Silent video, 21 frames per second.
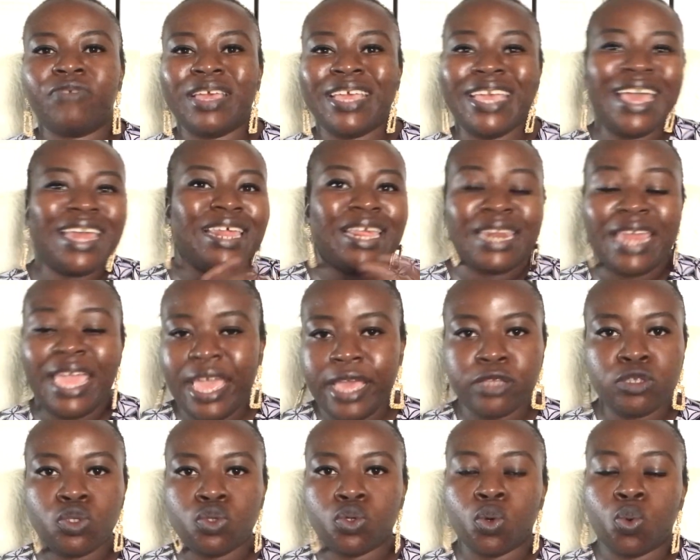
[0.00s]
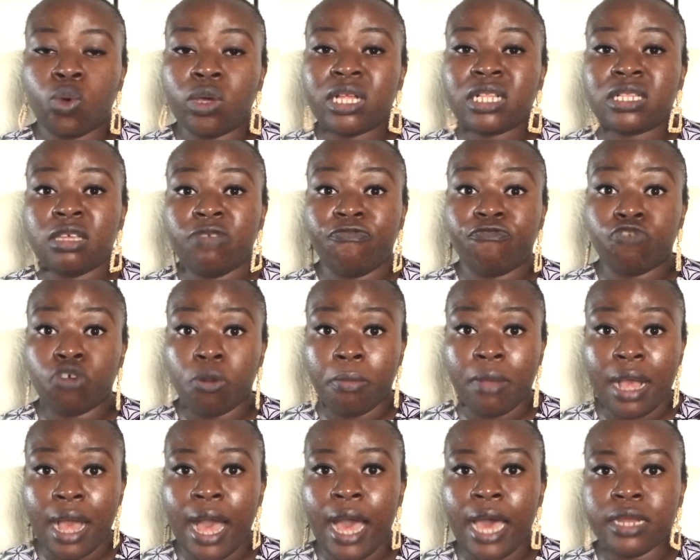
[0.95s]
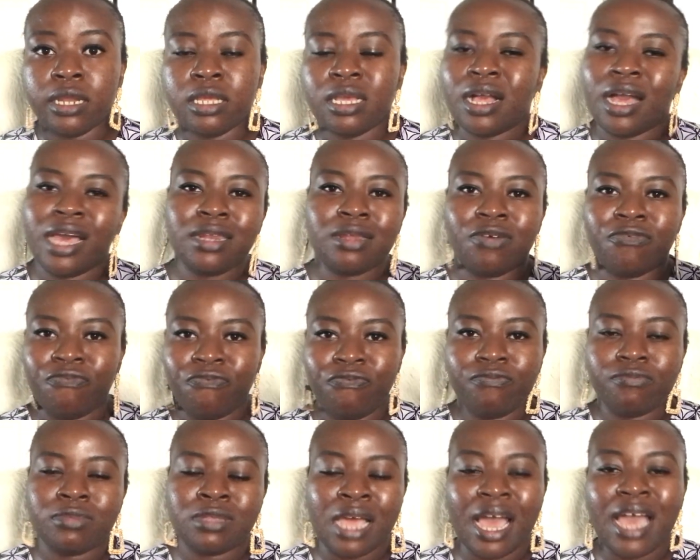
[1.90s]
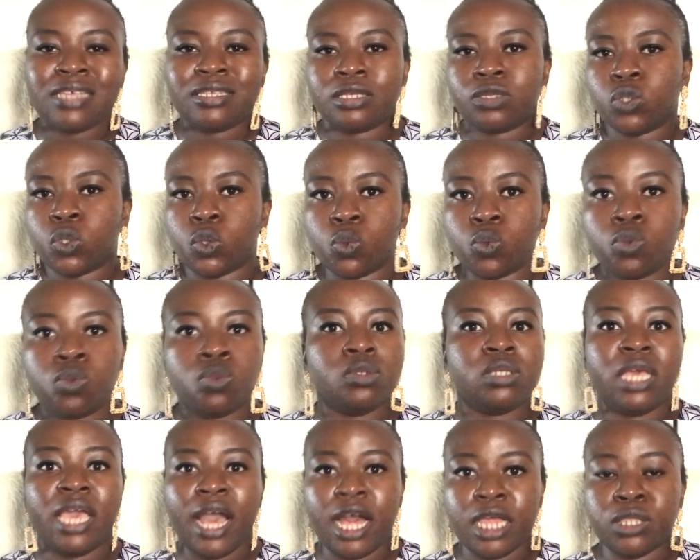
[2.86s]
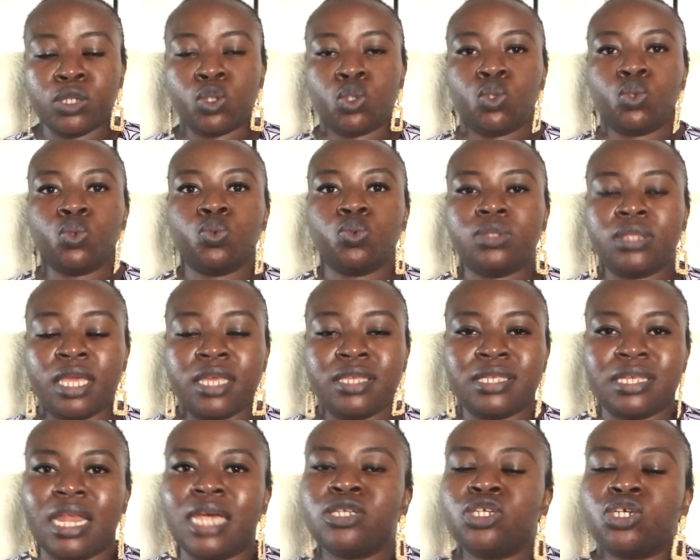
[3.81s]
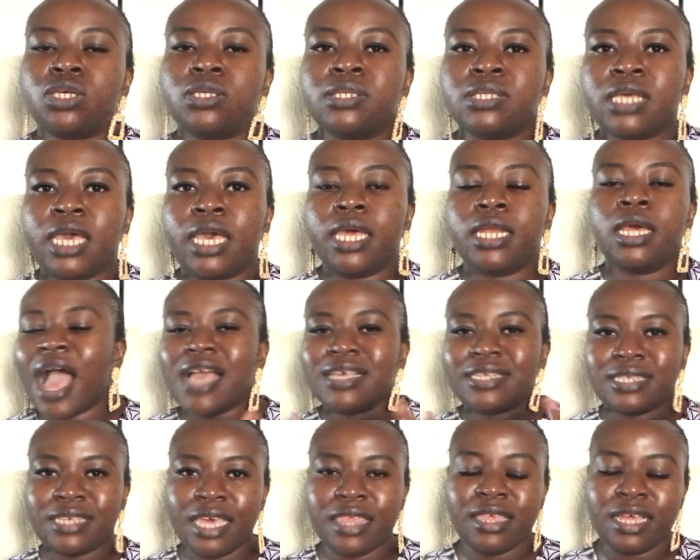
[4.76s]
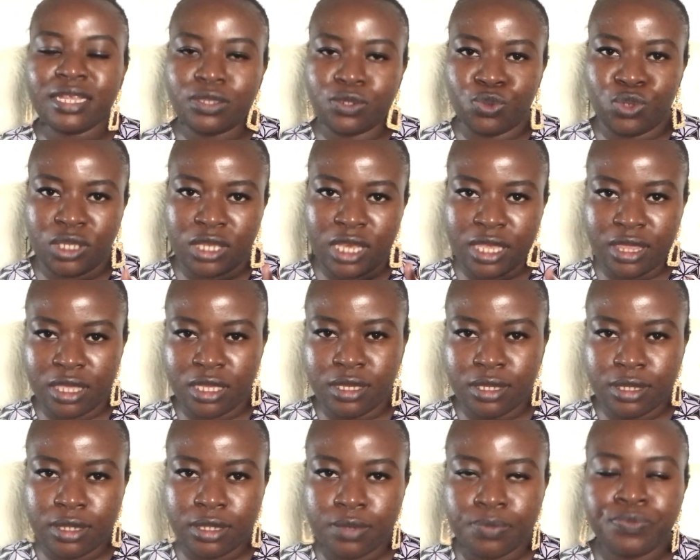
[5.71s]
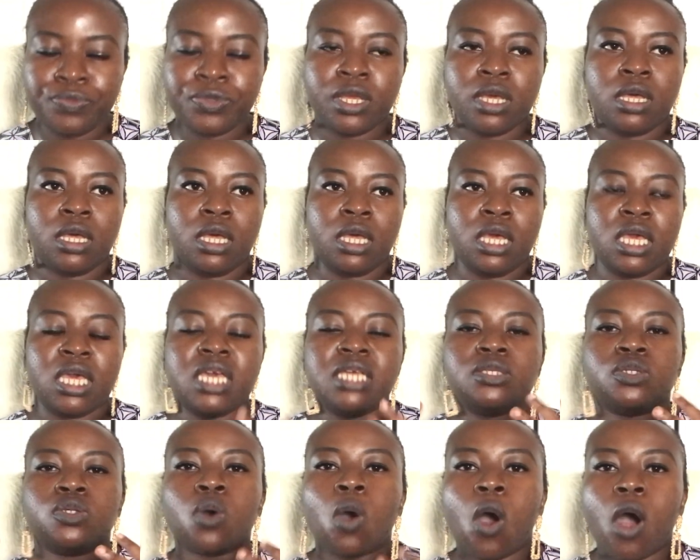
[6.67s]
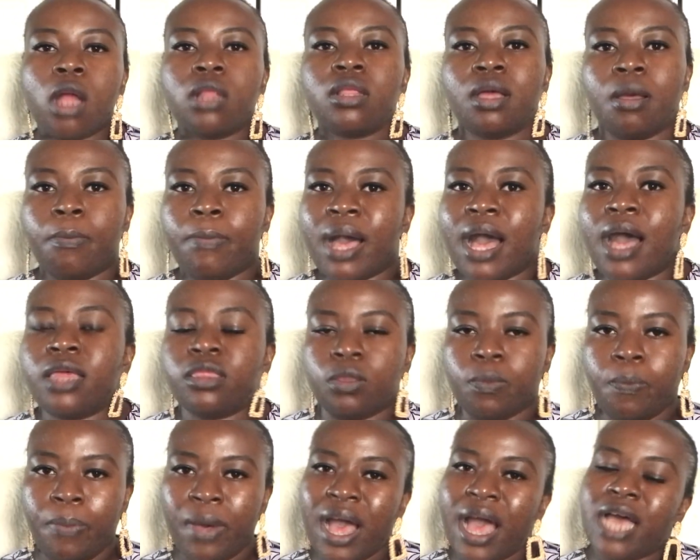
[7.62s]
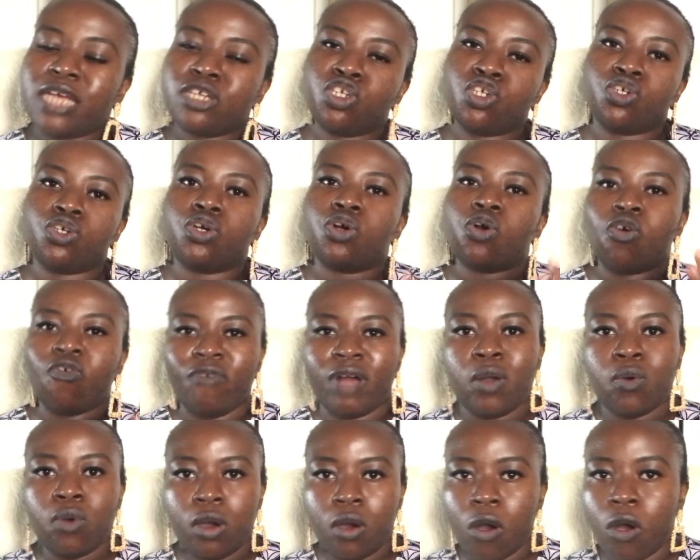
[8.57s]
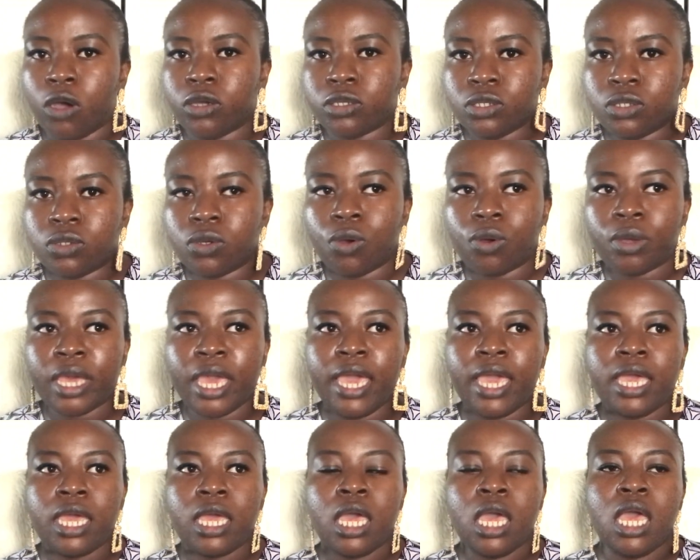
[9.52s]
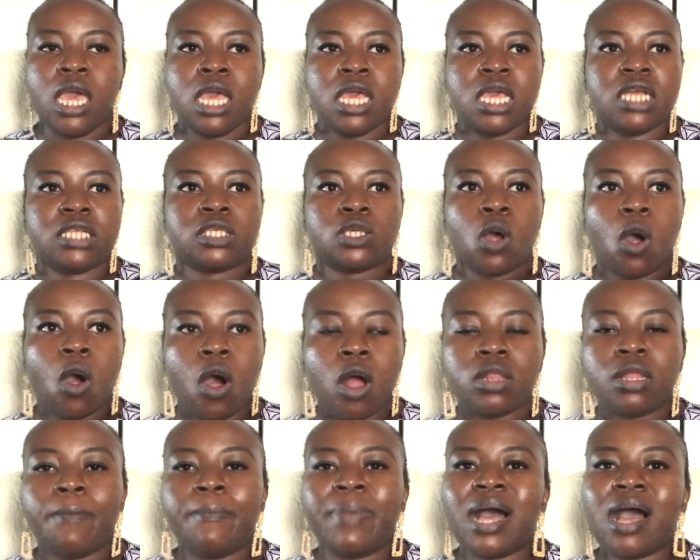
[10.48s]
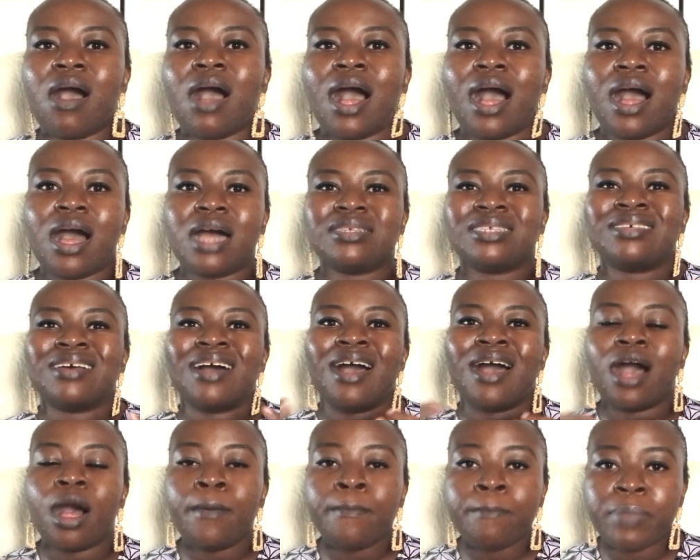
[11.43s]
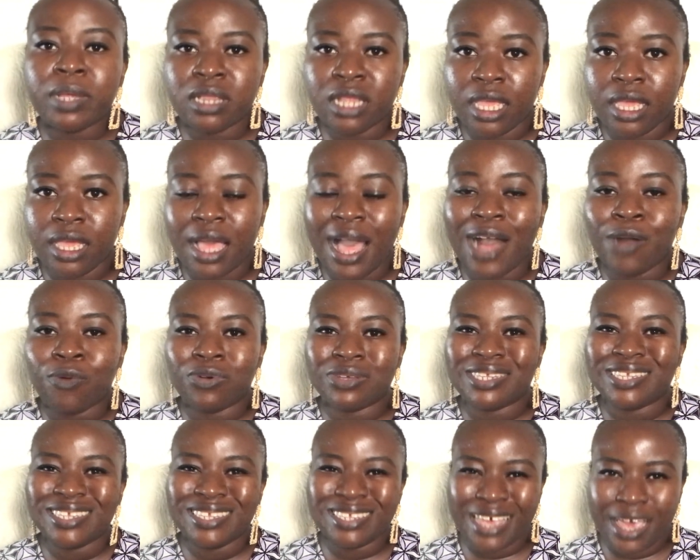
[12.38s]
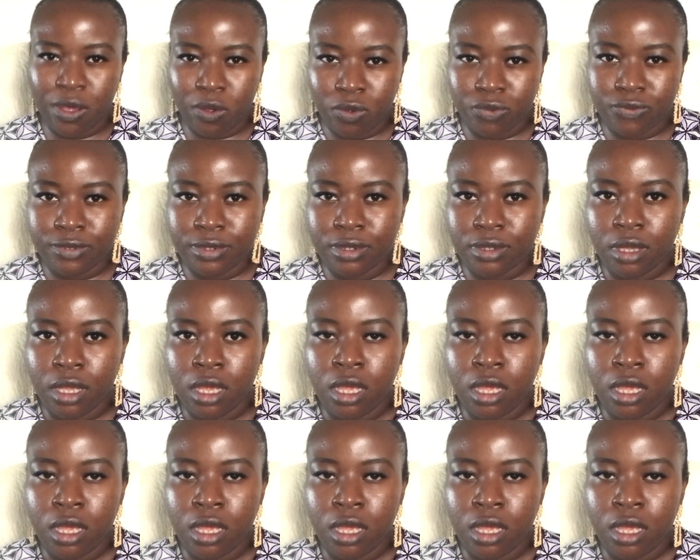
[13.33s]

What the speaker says: get an answer quickly from God. It kind of ties into the other two things that I just said. I say that to say this: it's all about the posture of our hearts, okay? It's all about us humbling ourselves.